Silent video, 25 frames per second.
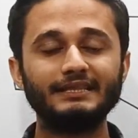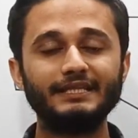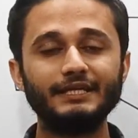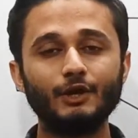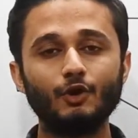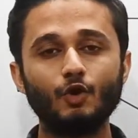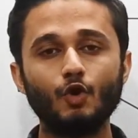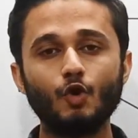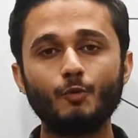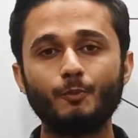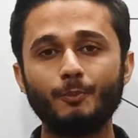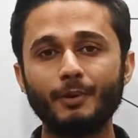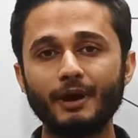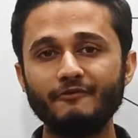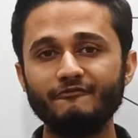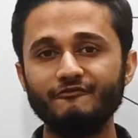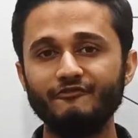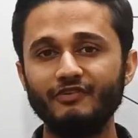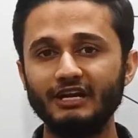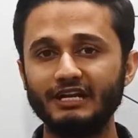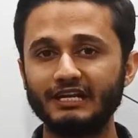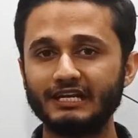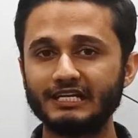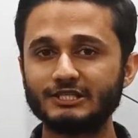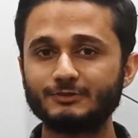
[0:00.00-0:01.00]
the
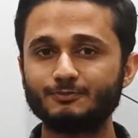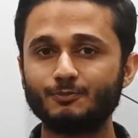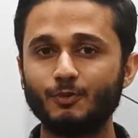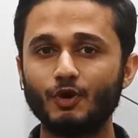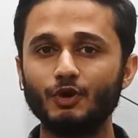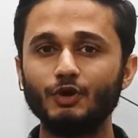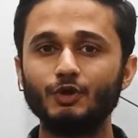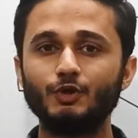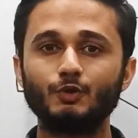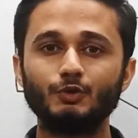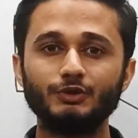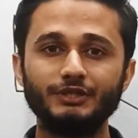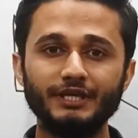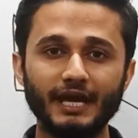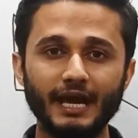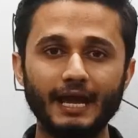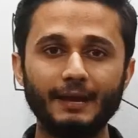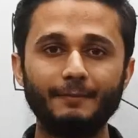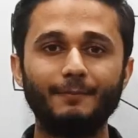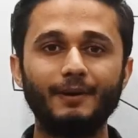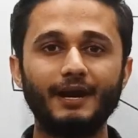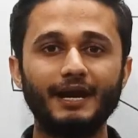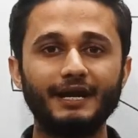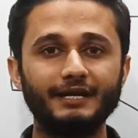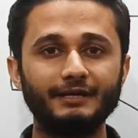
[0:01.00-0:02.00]
op-amp will respond to the
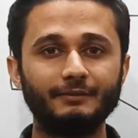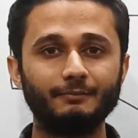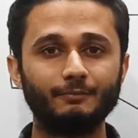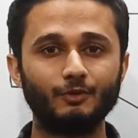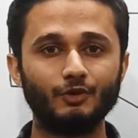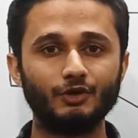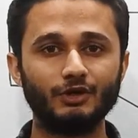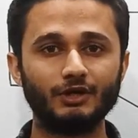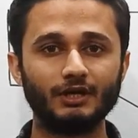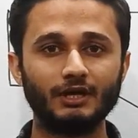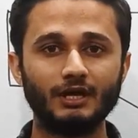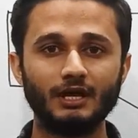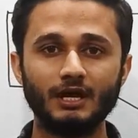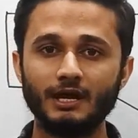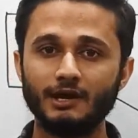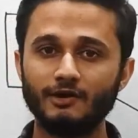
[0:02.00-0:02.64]
applied input.